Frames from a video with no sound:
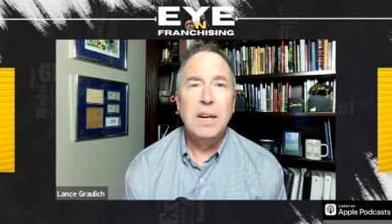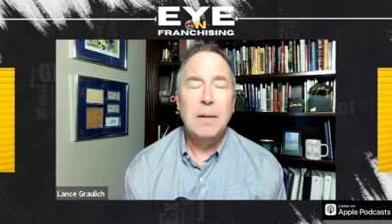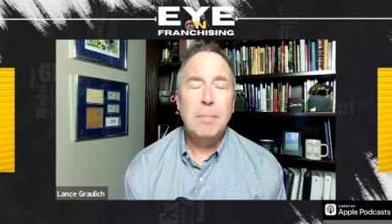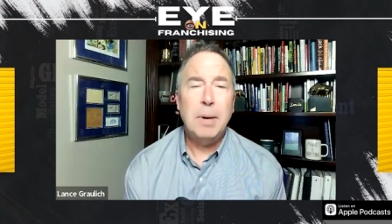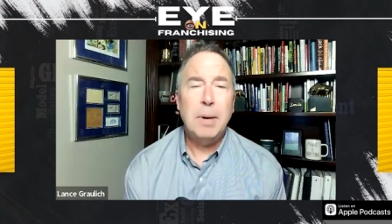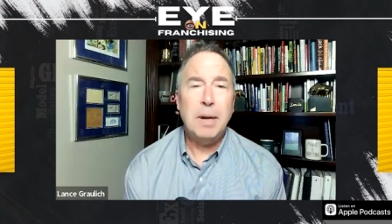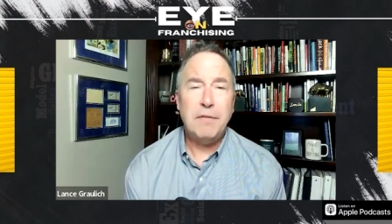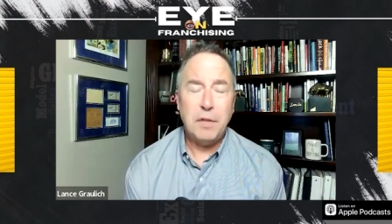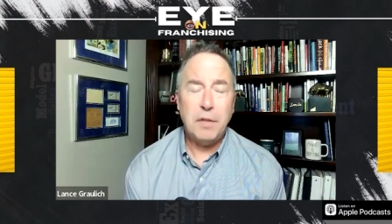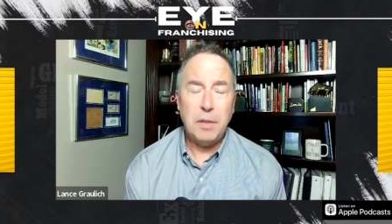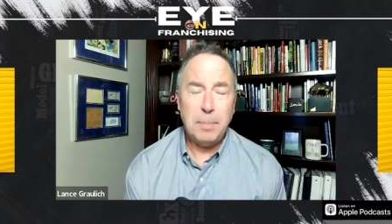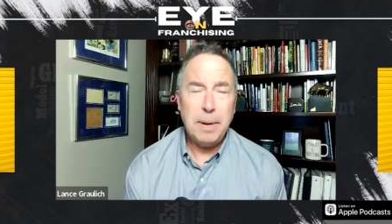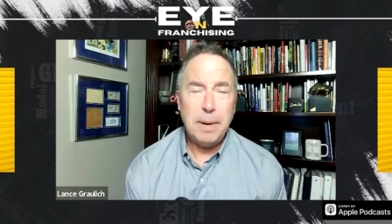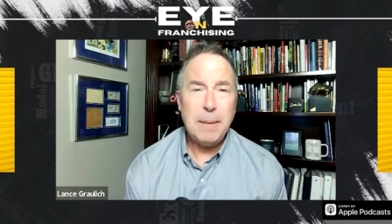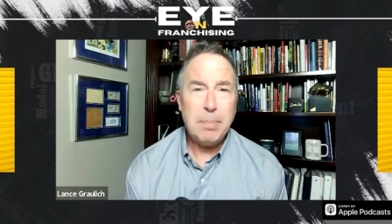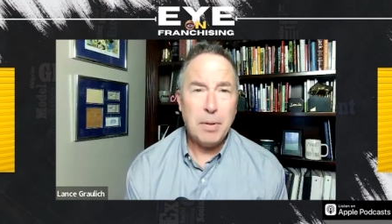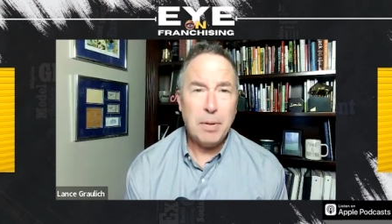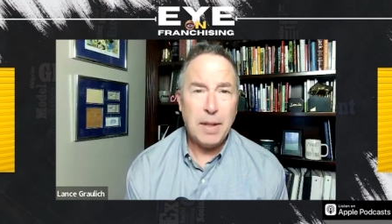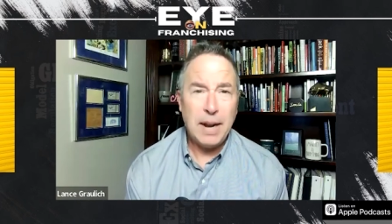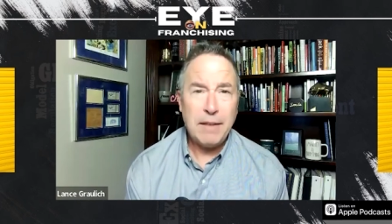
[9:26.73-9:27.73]
but for the
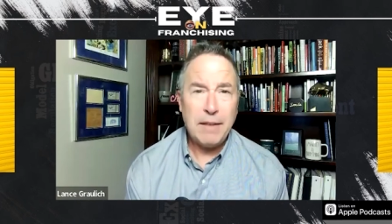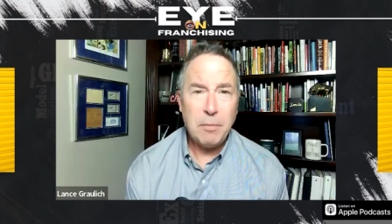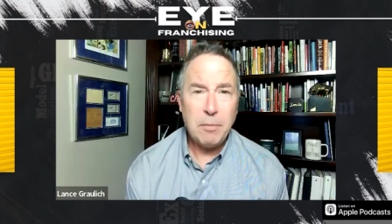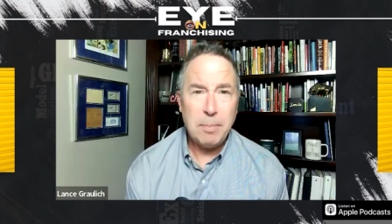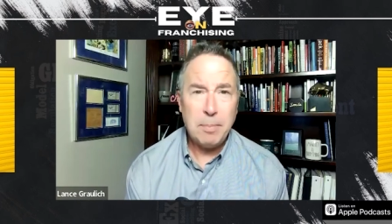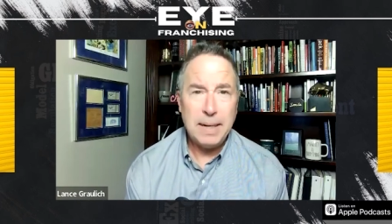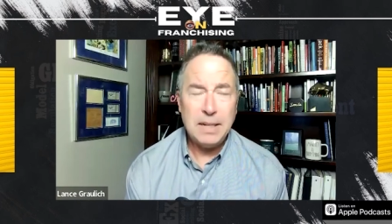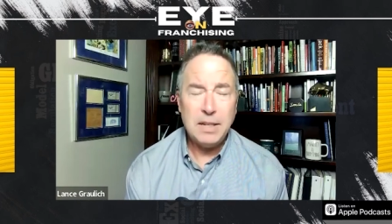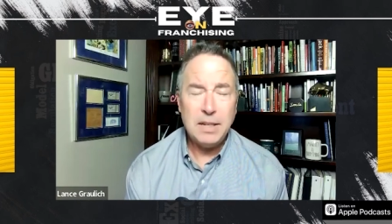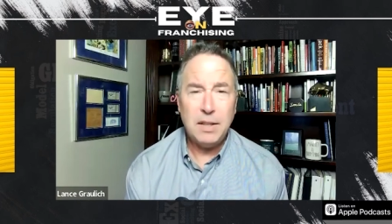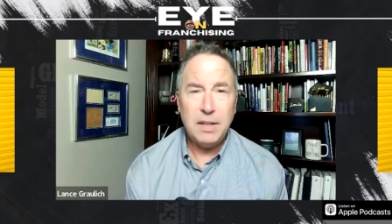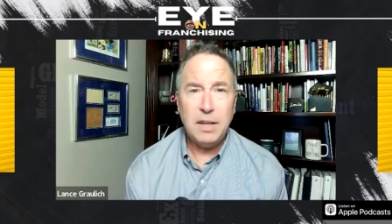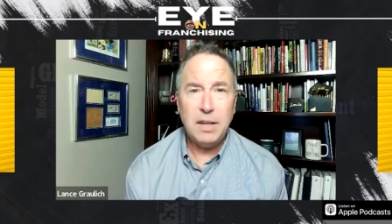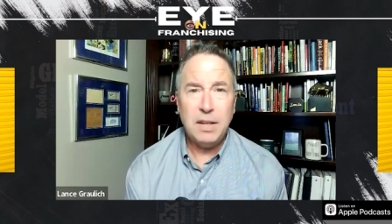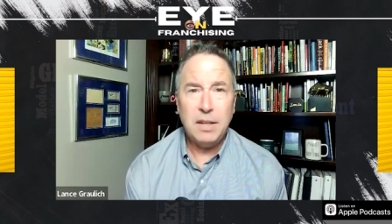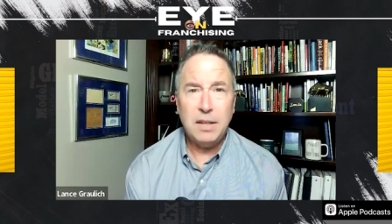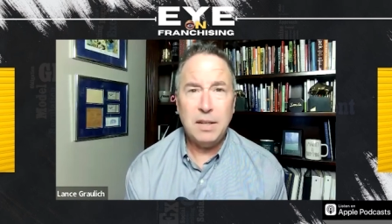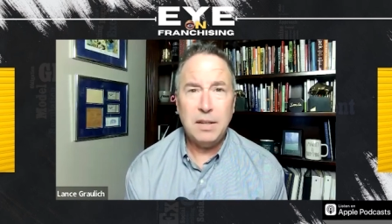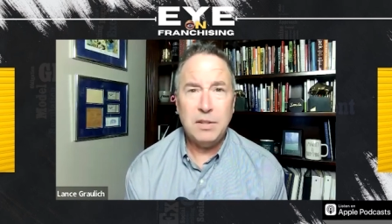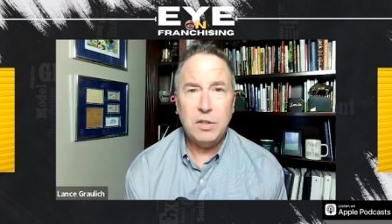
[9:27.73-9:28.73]
people that haven't been to
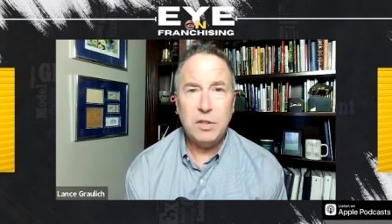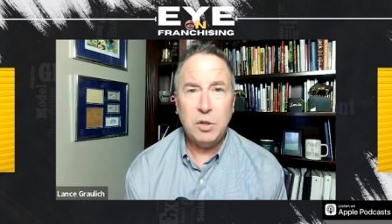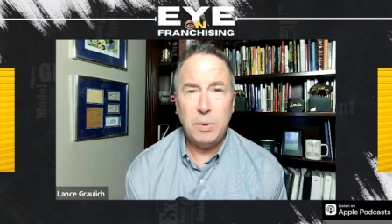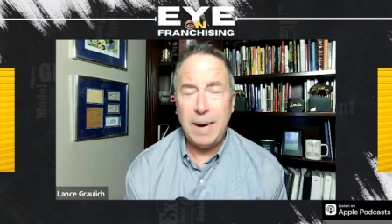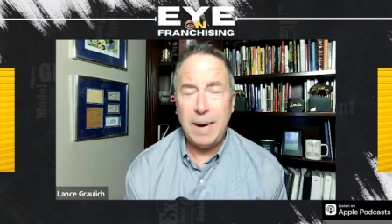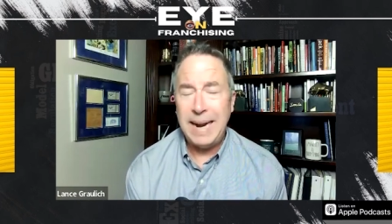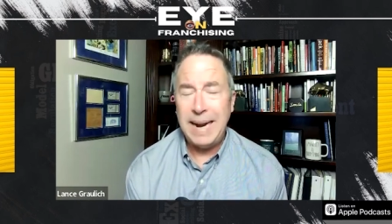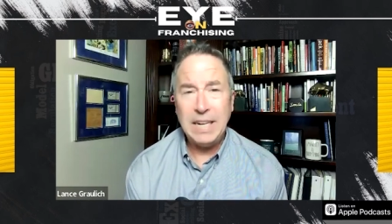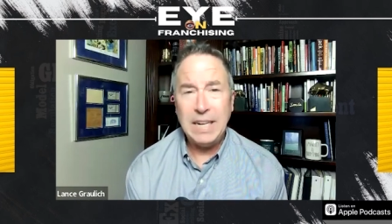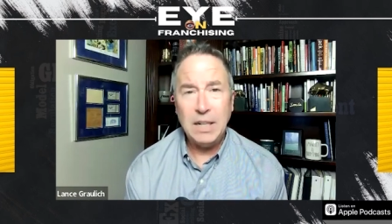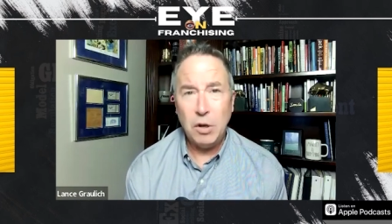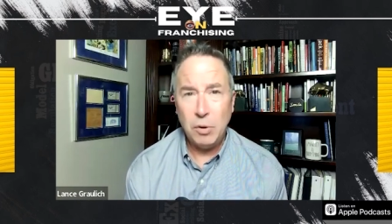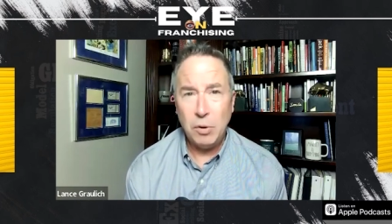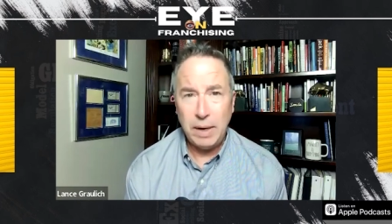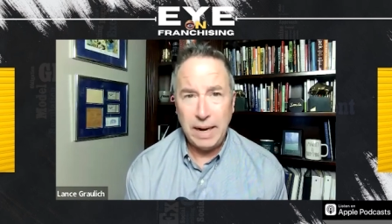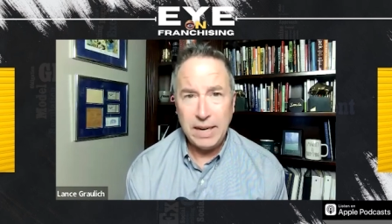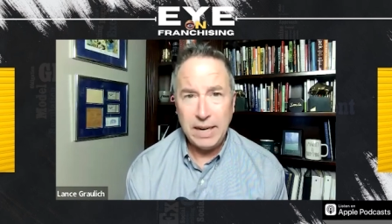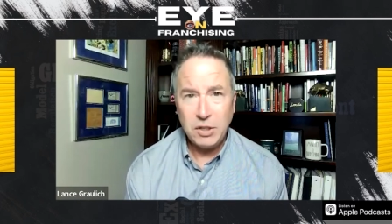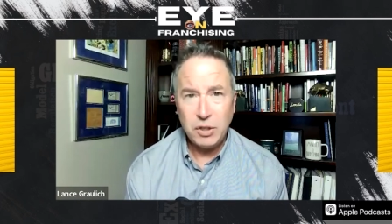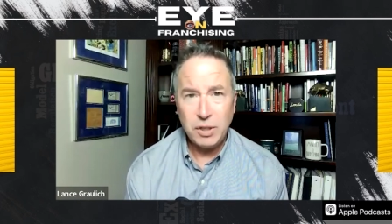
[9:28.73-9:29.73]
the, to any
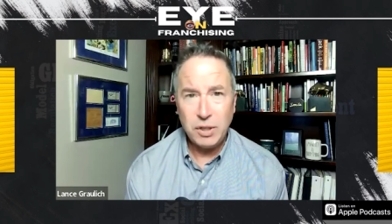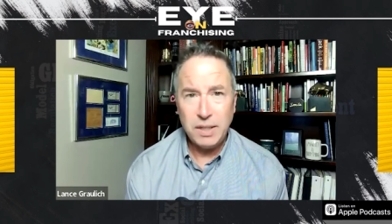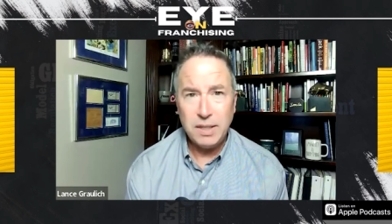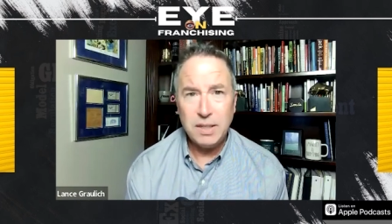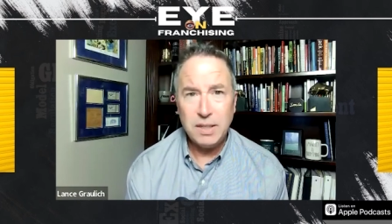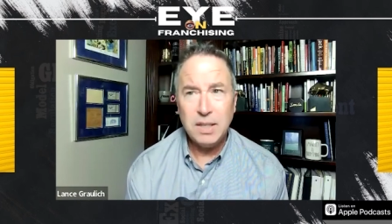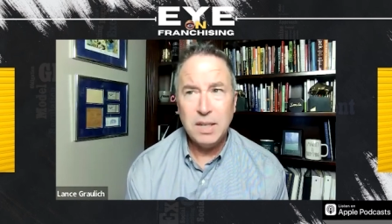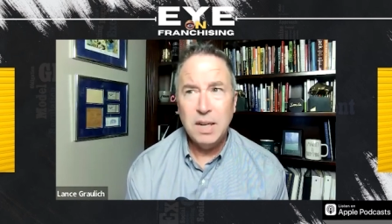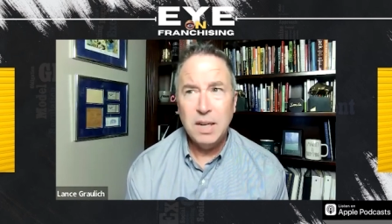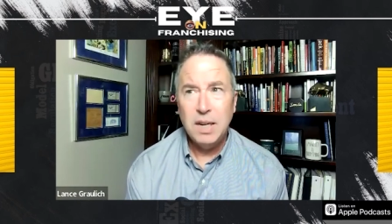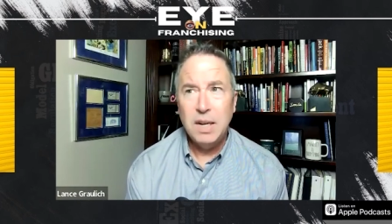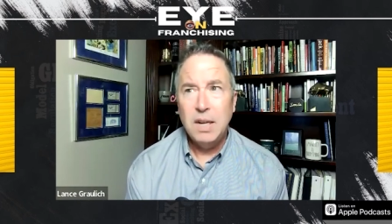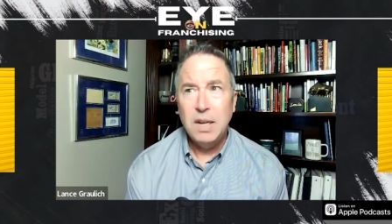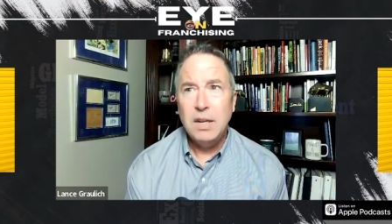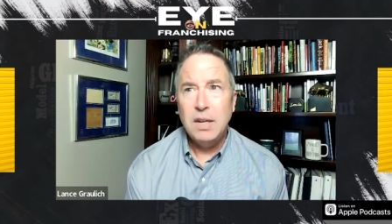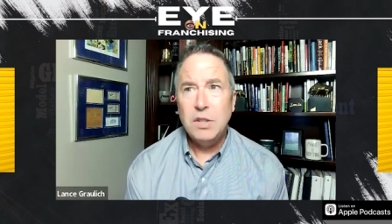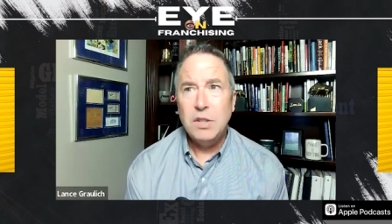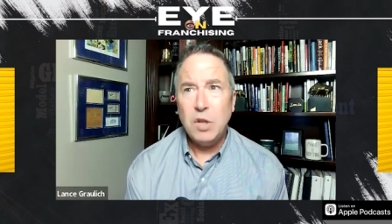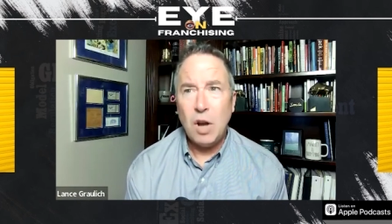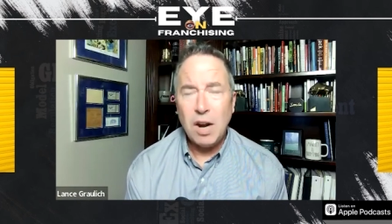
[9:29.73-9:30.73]
locations,
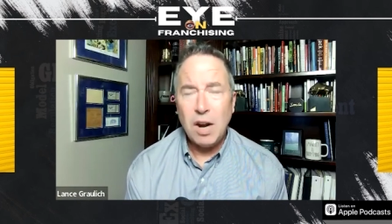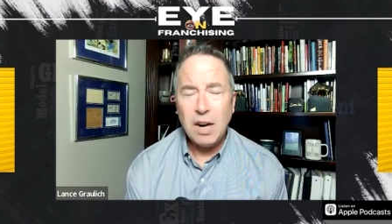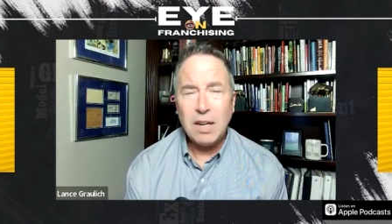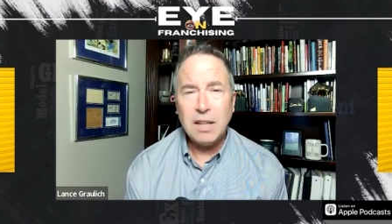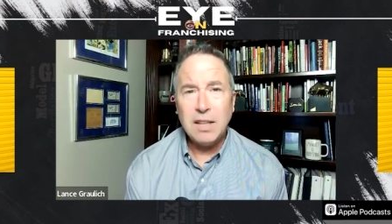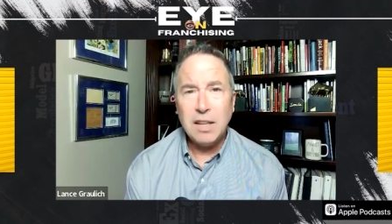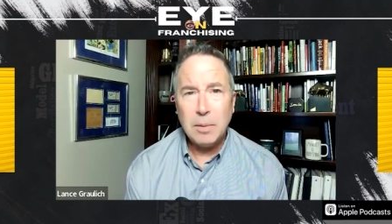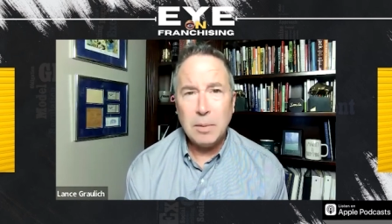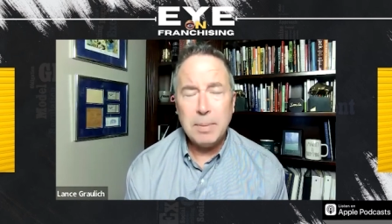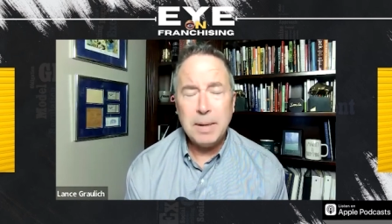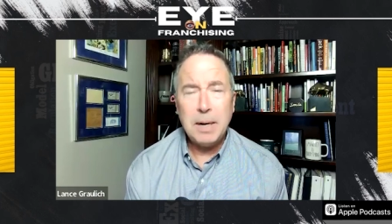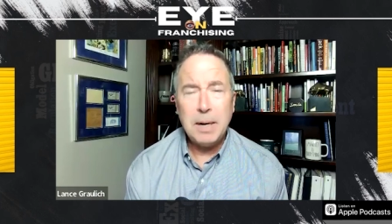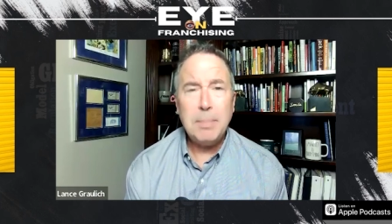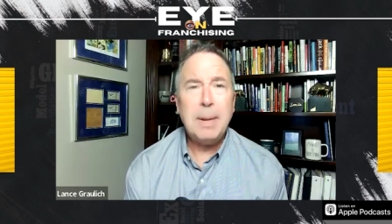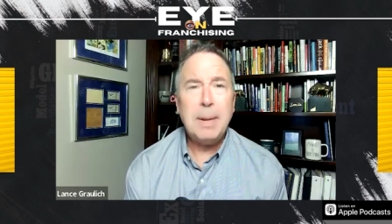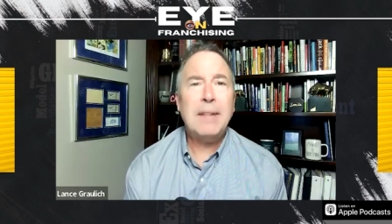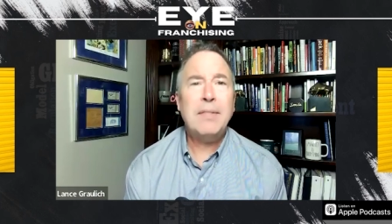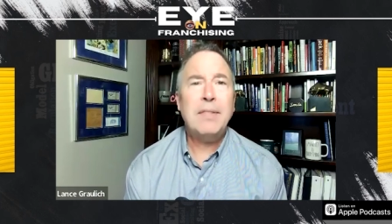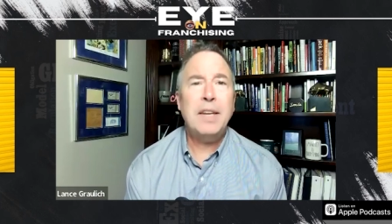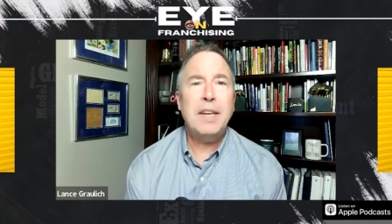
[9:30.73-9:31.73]
talk a little bit
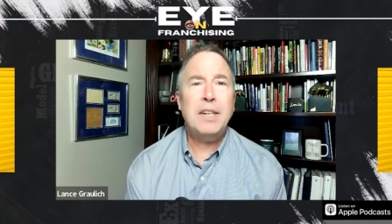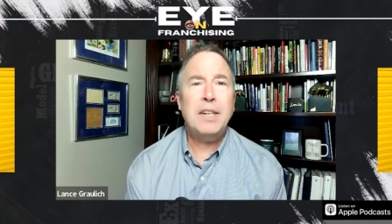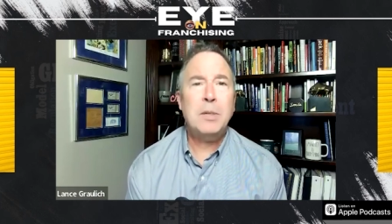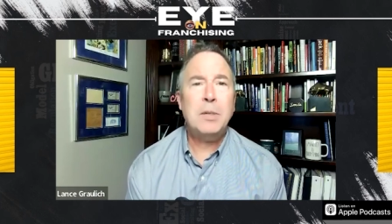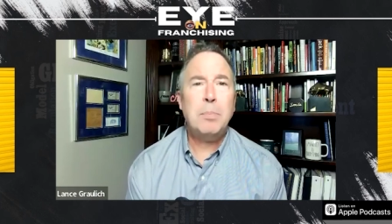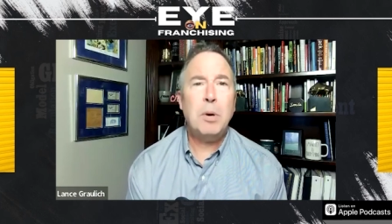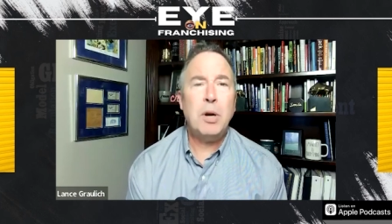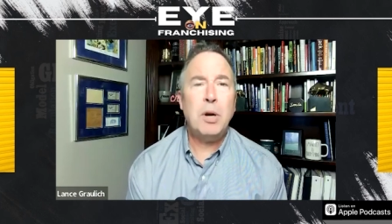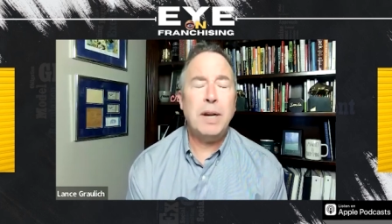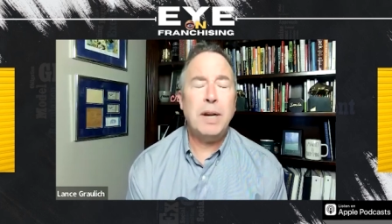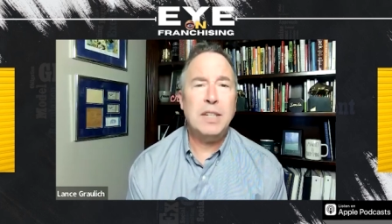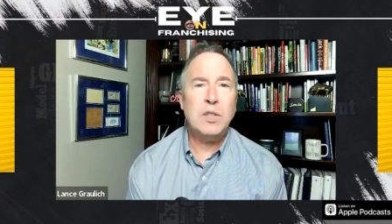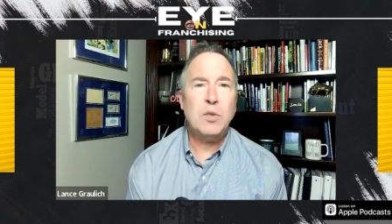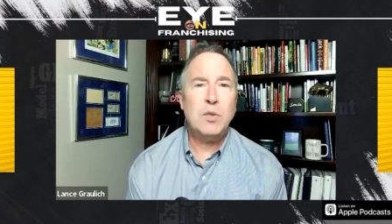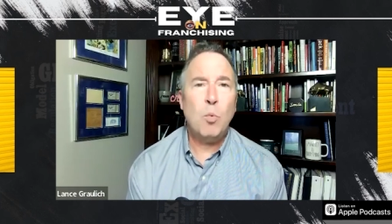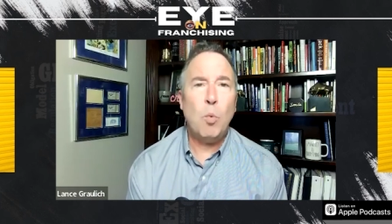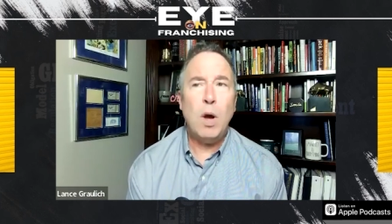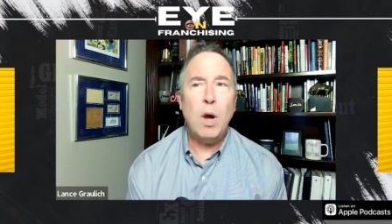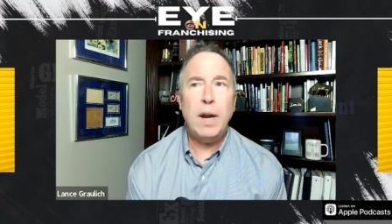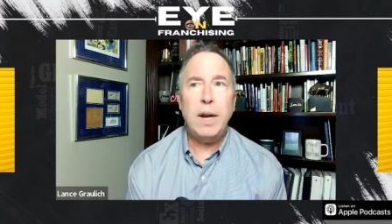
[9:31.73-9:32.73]
about the experience.
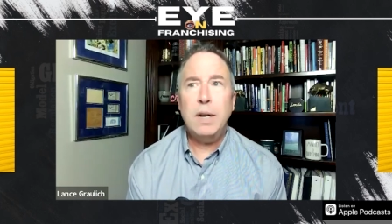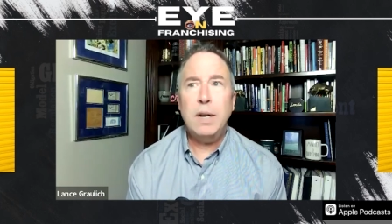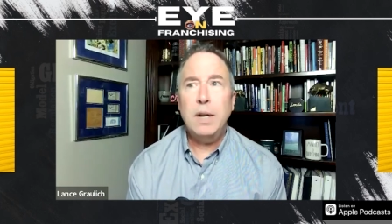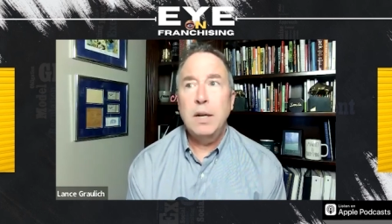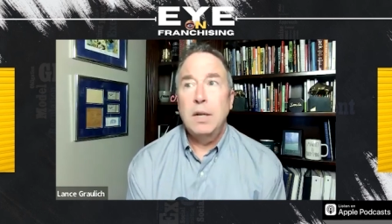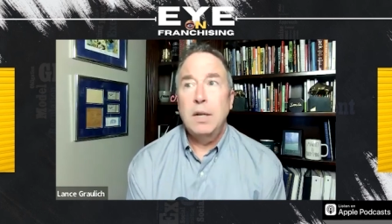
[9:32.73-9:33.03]
What,